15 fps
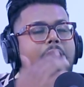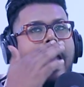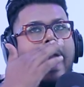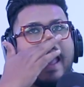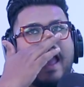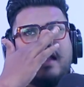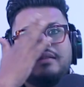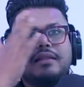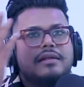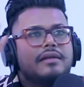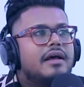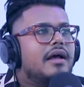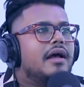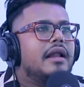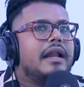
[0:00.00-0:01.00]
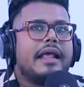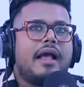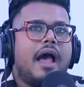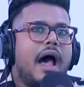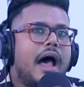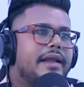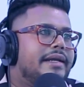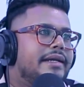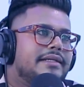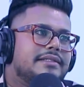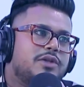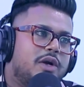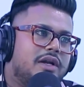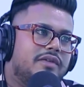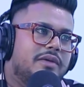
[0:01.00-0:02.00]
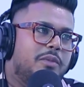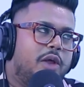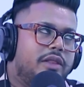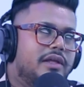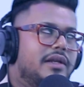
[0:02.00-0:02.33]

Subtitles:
And like Harin is not even bothered.